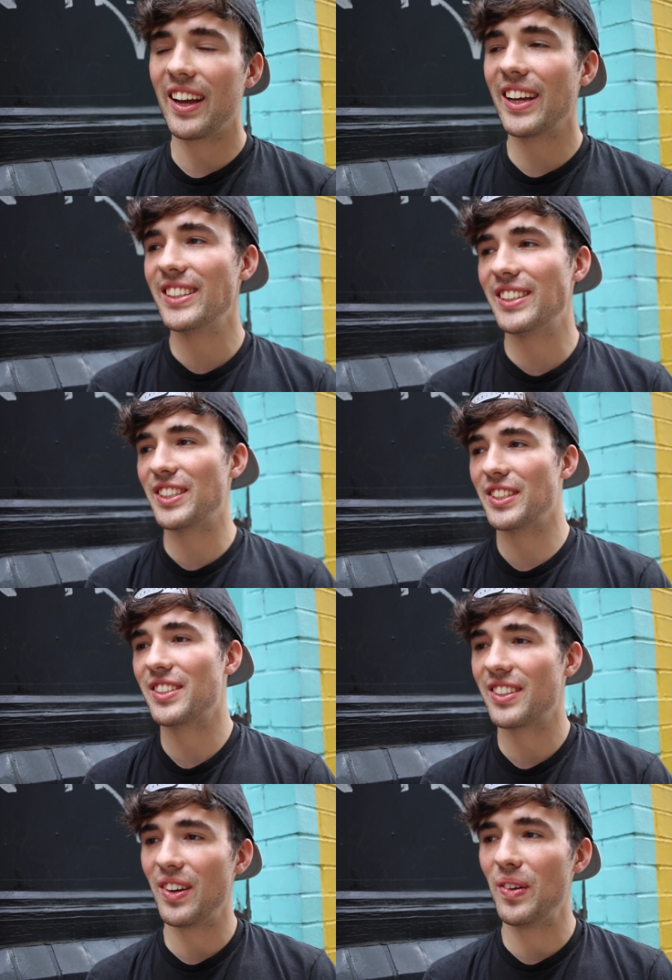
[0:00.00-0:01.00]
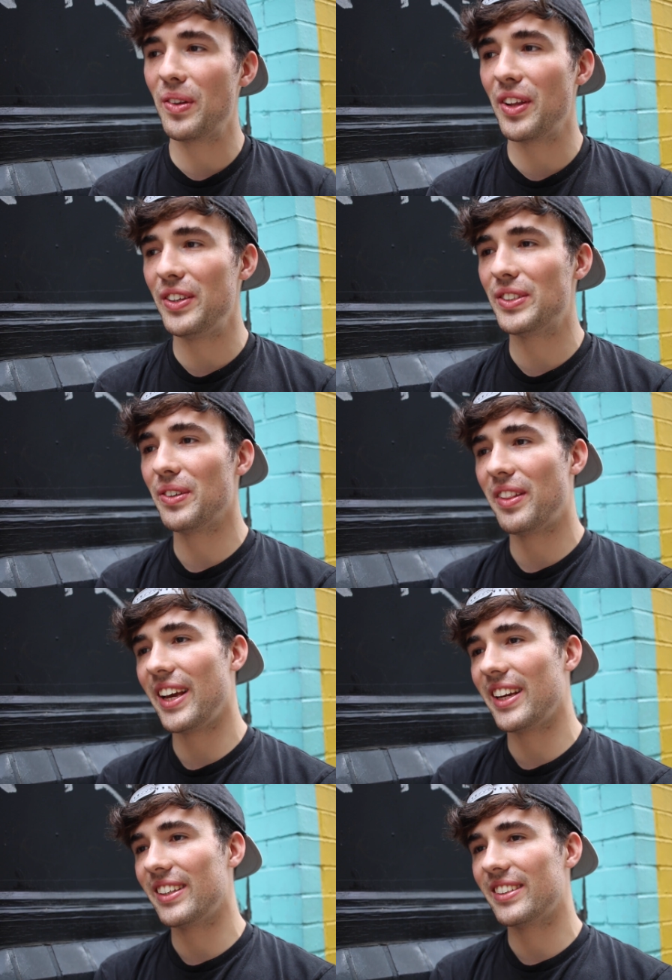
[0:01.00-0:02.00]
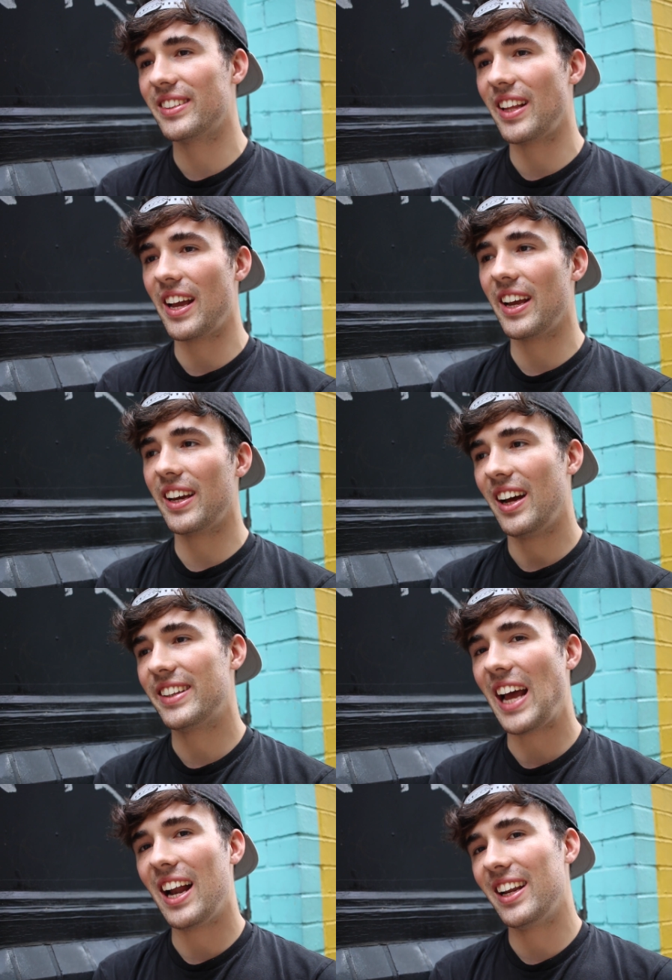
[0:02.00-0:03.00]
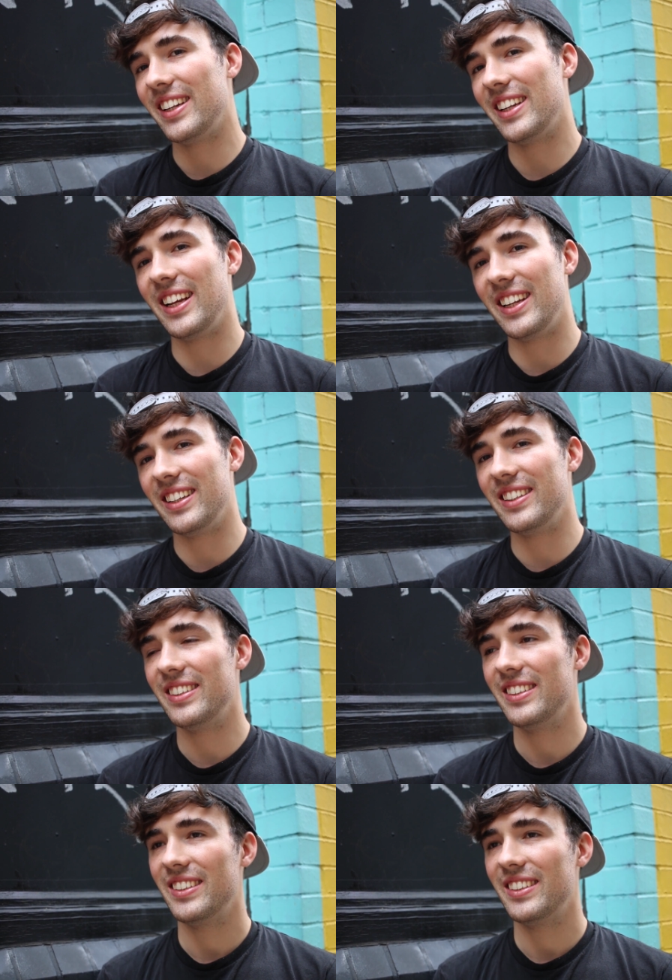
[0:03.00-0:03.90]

I guess it's just all the usual things, like a talent in